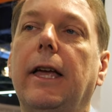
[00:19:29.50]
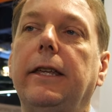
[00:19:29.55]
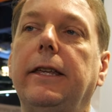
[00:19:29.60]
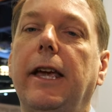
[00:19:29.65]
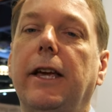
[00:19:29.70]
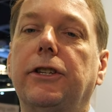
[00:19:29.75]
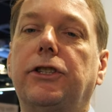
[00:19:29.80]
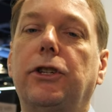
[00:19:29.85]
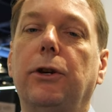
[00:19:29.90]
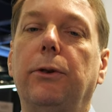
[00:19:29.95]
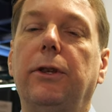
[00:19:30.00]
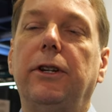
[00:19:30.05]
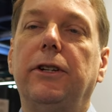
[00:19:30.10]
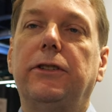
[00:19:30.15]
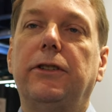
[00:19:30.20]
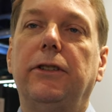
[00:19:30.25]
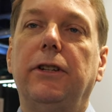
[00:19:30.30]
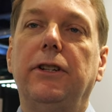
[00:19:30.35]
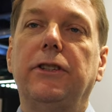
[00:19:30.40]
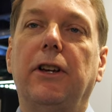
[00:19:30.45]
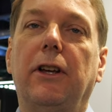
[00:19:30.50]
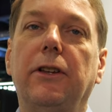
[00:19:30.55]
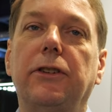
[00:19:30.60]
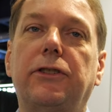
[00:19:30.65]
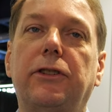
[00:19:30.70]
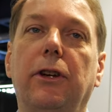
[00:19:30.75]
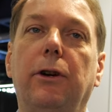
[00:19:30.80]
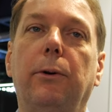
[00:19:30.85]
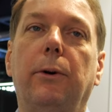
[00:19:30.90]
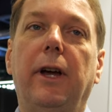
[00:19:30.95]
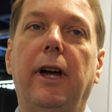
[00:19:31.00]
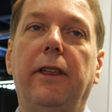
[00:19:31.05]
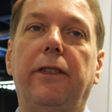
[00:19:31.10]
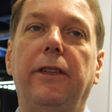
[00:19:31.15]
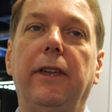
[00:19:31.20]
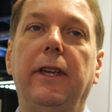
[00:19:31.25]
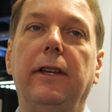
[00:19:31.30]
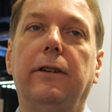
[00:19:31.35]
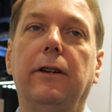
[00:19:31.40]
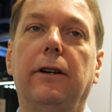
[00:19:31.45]
Yeah, so there's also a
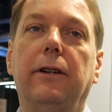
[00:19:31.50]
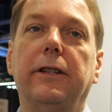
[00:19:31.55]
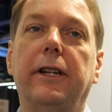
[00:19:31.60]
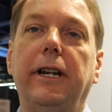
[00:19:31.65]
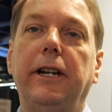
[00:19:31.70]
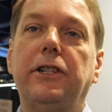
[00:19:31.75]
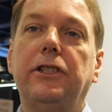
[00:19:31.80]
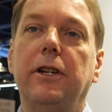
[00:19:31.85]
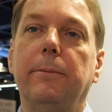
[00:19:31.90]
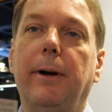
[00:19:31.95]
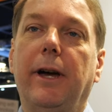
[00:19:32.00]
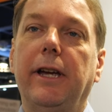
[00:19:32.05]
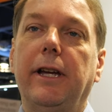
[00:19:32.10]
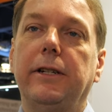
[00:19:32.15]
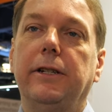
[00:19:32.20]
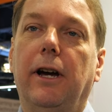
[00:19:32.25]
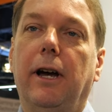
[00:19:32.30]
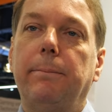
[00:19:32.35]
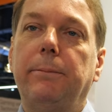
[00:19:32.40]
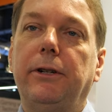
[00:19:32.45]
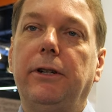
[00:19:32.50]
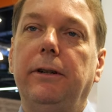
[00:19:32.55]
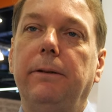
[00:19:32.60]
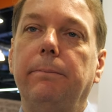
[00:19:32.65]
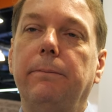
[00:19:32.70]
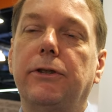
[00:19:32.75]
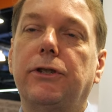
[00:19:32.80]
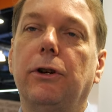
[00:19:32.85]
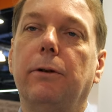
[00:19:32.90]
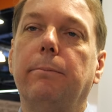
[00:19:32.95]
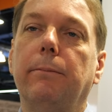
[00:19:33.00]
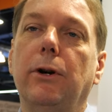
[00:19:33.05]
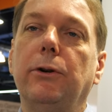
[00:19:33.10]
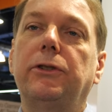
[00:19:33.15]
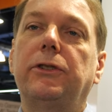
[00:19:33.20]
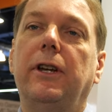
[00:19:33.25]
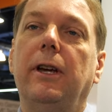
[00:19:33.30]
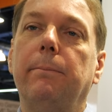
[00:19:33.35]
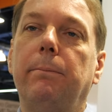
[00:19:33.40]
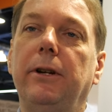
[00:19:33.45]
thing called an HDMI adopter. So
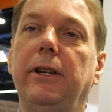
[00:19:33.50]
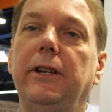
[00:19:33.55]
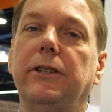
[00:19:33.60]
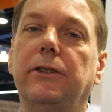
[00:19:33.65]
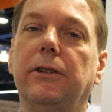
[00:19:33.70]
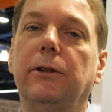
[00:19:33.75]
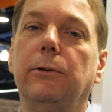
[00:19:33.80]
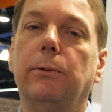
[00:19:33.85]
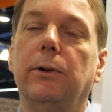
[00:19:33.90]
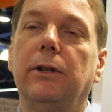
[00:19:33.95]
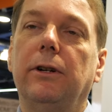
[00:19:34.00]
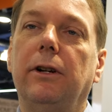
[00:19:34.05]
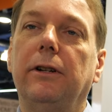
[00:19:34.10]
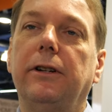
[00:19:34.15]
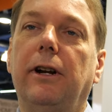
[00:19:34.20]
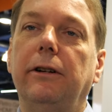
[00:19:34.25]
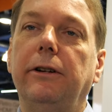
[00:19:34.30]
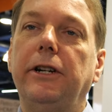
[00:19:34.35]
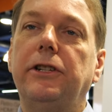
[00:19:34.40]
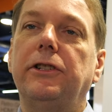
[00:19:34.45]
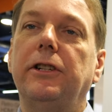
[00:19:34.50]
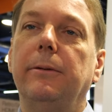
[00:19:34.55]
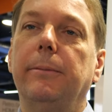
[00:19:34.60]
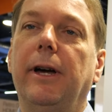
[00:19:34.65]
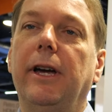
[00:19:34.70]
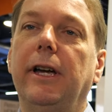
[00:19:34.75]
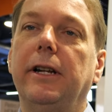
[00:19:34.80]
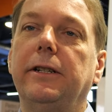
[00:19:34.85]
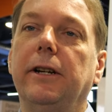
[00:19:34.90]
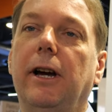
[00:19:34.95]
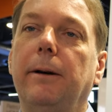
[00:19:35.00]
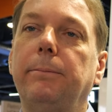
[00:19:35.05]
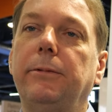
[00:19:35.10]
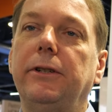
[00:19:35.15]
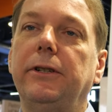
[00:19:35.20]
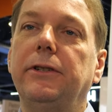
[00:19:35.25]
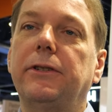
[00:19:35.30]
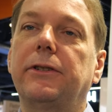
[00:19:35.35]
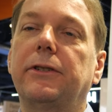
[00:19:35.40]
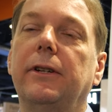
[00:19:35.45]
most companies in the world are HDMI
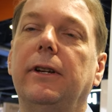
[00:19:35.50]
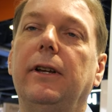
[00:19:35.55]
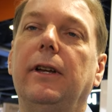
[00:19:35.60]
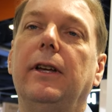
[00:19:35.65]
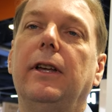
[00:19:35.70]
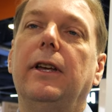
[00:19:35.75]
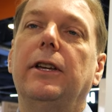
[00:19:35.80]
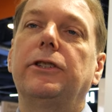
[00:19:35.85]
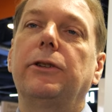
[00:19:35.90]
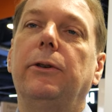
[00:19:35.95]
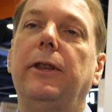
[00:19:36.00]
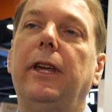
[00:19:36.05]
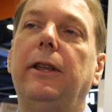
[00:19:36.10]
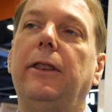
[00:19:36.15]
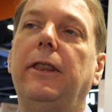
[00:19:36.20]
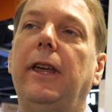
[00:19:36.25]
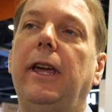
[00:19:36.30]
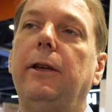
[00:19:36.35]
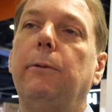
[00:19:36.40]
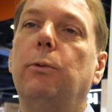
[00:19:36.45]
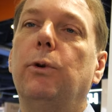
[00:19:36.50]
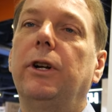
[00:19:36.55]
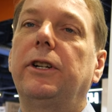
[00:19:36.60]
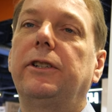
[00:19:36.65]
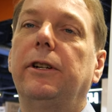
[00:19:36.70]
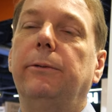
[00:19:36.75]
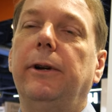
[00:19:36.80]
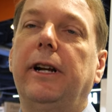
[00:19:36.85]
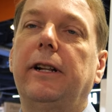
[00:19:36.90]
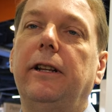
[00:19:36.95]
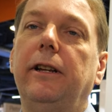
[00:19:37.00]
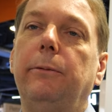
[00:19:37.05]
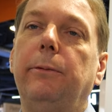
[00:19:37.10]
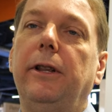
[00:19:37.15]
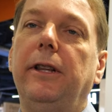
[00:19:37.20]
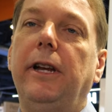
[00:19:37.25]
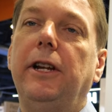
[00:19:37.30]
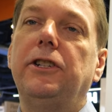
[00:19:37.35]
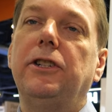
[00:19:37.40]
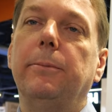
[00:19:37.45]
adopters. So they work directly
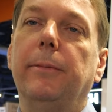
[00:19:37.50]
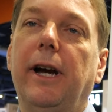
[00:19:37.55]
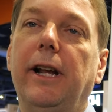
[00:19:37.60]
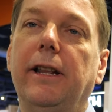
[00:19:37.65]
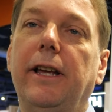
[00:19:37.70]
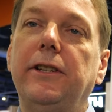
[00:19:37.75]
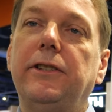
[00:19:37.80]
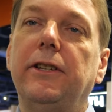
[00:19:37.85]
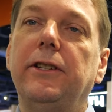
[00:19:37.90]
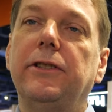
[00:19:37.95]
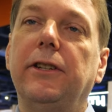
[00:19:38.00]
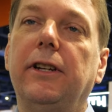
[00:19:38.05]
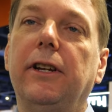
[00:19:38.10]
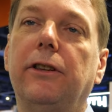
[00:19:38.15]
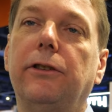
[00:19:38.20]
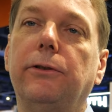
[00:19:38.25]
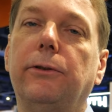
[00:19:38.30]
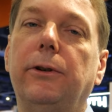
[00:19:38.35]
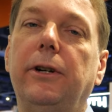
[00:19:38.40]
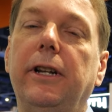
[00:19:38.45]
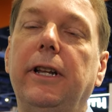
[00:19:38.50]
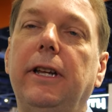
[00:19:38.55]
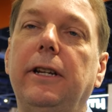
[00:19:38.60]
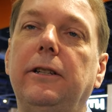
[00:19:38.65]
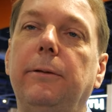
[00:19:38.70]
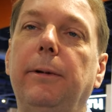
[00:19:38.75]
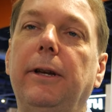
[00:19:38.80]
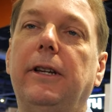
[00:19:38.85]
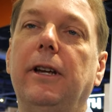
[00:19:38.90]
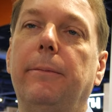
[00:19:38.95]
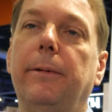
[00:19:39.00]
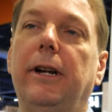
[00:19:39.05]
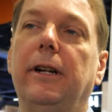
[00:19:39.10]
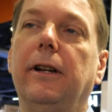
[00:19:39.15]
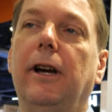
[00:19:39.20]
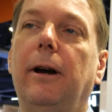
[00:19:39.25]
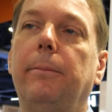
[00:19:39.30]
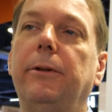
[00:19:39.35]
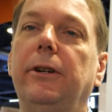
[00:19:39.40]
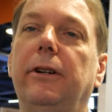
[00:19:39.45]
with the HDMI licensing authority to become an
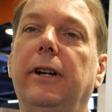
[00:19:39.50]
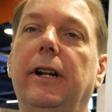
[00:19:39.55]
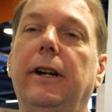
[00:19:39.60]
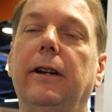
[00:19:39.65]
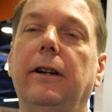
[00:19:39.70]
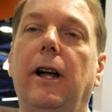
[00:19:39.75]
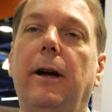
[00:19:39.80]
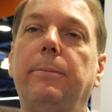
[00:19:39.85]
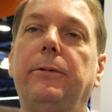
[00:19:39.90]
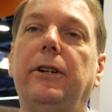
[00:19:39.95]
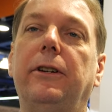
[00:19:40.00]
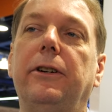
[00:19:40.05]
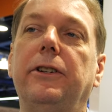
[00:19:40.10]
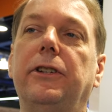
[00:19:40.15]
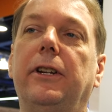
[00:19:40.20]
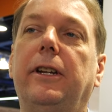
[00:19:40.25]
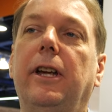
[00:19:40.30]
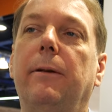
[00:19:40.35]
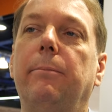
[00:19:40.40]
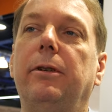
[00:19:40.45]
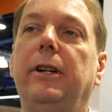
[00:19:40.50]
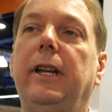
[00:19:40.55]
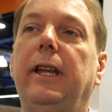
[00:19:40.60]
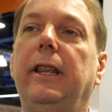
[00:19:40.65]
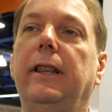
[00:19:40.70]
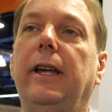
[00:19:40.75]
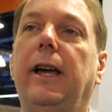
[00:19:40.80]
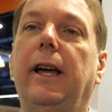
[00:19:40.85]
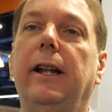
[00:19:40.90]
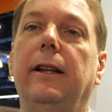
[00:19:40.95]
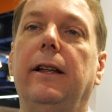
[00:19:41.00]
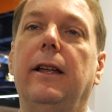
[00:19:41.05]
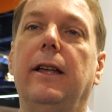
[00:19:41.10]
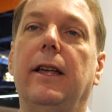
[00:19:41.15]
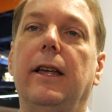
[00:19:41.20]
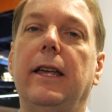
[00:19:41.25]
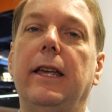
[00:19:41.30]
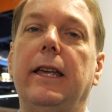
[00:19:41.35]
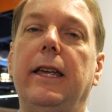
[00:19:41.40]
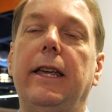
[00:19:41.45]
adopter. And an adopter is a company that
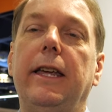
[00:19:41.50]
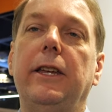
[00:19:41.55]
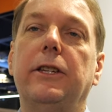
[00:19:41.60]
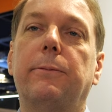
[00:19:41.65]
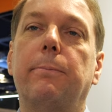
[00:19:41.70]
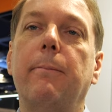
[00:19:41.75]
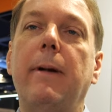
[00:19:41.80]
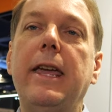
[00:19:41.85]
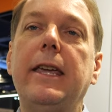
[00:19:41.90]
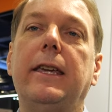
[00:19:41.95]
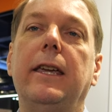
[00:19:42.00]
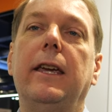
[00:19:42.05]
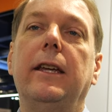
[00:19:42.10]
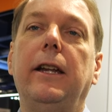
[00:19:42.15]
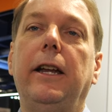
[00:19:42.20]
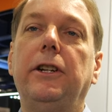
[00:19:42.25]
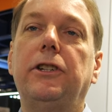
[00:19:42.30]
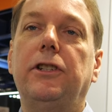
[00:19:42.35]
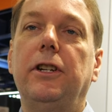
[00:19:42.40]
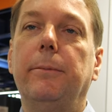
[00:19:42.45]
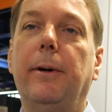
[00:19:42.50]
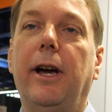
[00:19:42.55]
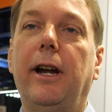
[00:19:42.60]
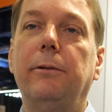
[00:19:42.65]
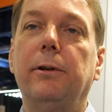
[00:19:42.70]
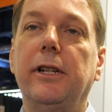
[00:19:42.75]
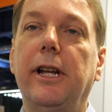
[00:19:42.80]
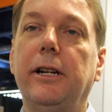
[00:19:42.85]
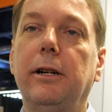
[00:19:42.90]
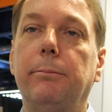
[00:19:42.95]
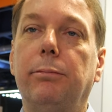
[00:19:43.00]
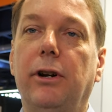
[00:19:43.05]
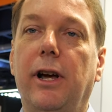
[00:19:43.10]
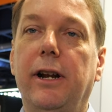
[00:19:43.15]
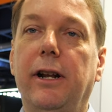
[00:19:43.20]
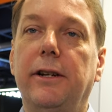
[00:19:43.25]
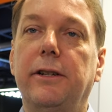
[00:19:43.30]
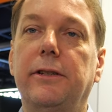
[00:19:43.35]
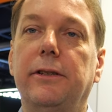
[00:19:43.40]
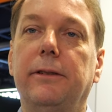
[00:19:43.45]
is making an HDMI related
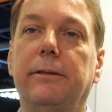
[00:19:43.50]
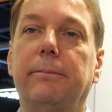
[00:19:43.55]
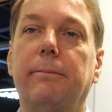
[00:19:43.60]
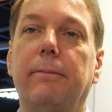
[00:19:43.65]
product.